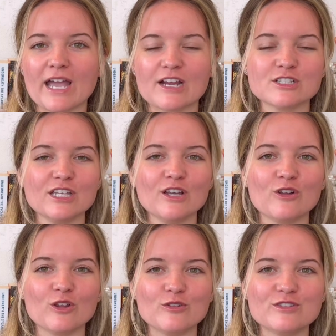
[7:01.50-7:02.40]
actually
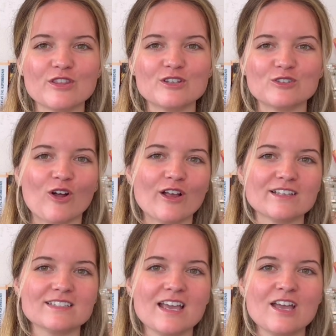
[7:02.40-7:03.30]
includes the
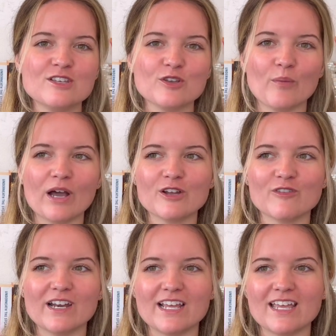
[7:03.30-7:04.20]
drawings. So while you're
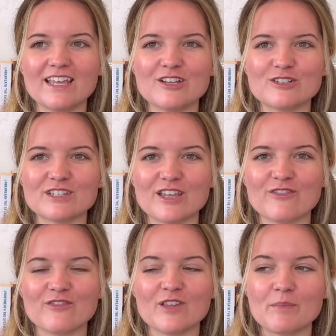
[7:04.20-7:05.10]
reading it, you're just like
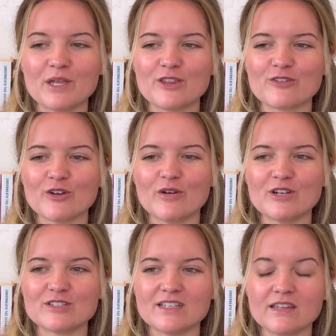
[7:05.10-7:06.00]
flipping through and you're
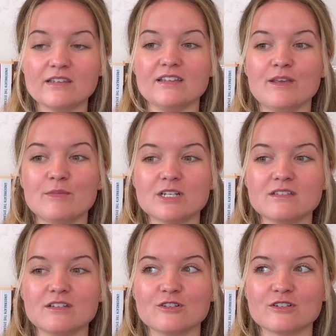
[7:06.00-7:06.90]
seeing these images
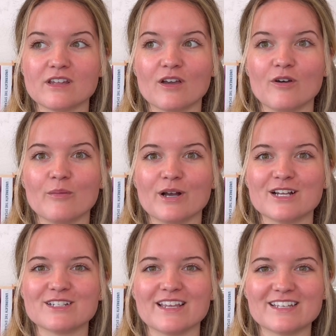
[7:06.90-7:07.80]
and you're just like, oh my
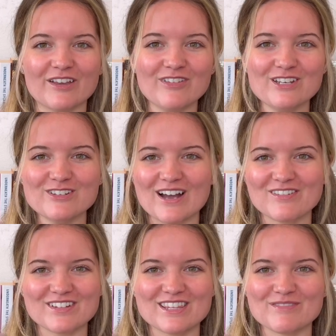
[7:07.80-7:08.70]
gosh, like definitely do not
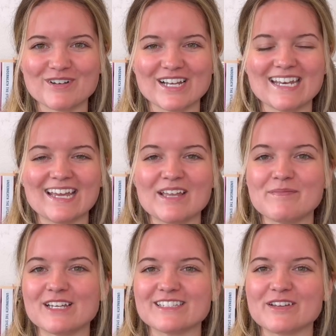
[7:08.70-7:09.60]
read this book at night
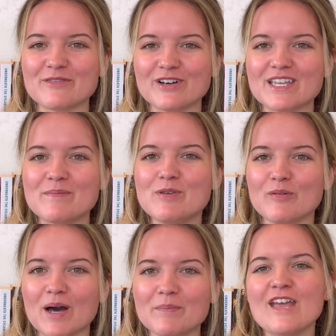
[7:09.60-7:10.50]
because it will keep you
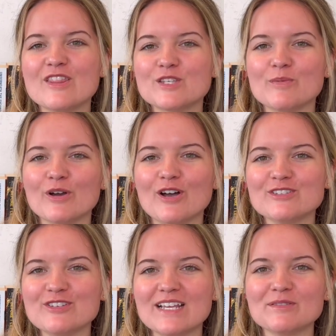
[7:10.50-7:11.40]
up. This book
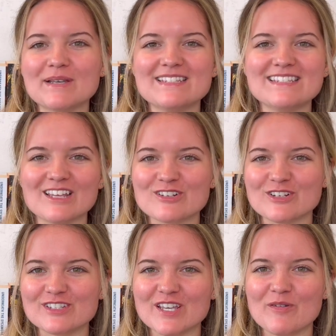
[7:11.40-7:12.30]
also takes place in South
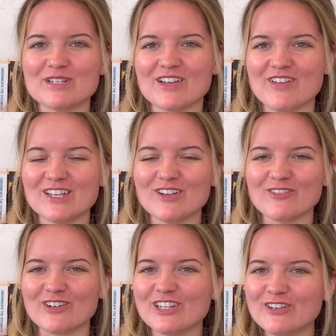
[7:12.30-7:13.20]
Jersey, which I found
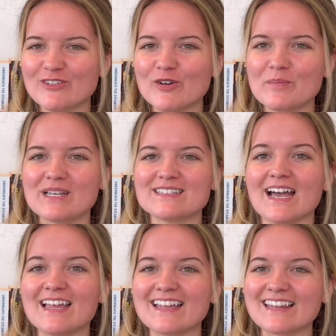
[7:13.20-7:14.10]
really cool because
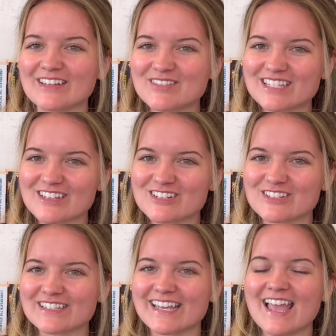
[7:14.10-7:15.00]
I live in South
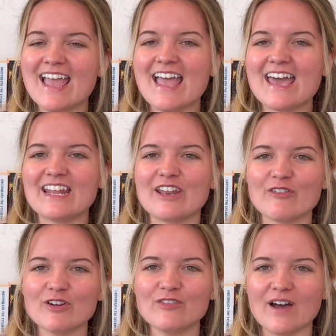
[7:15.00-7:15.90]
Jersey and I
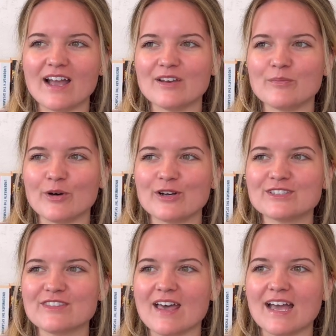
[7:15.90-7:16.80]
never find books
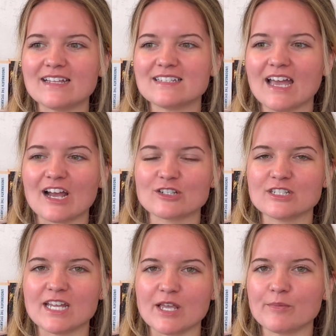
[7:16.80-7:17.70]
that actually
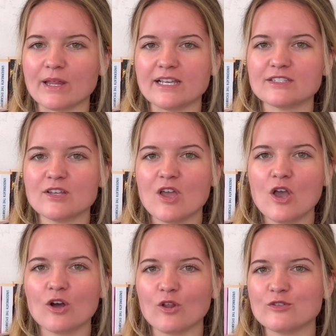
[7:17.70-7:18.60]
take place
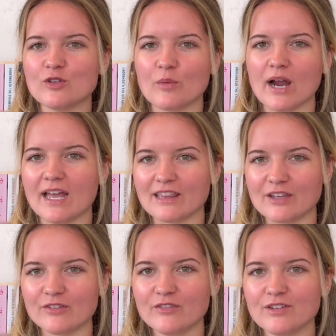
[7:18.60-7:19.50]
close to where I
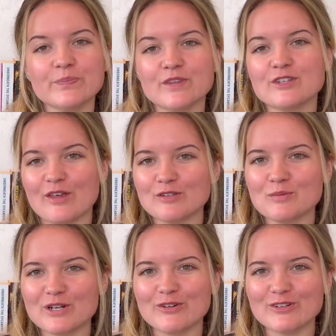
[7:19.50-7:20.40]
live. So that was
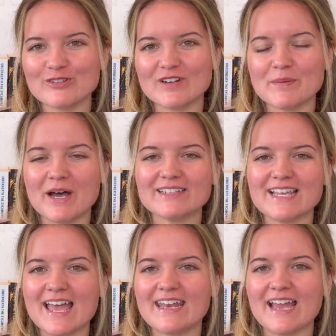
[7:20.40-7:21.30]
pretty cool to read about,
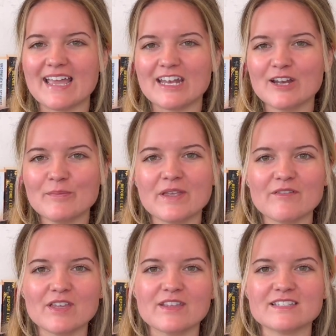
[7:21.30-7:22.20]
and I ended up
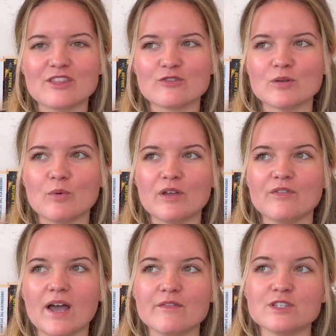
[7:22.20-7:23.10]
giving this
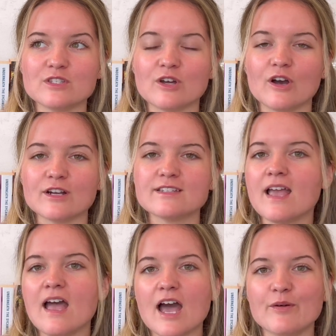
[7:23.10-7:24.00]
3.5 stars.
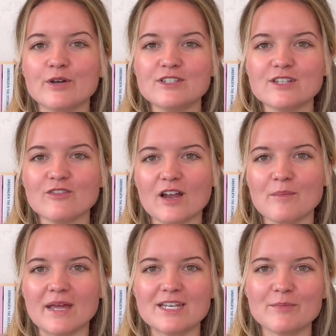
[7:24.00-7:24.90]
I would still
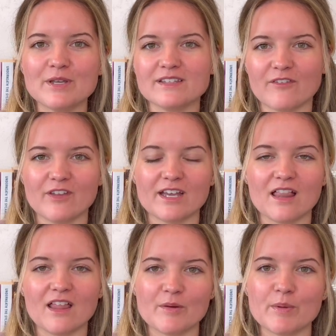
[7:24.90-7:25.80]
recommend it because I feel like a
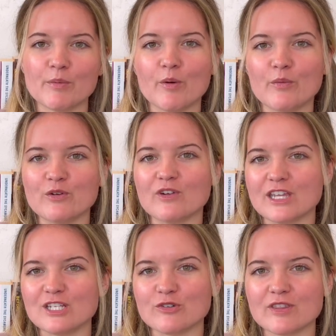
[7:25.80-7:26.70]
lot of people would really
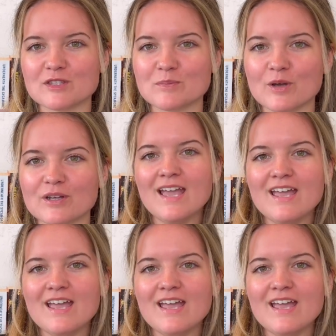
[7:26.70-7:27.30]
enjoy this book.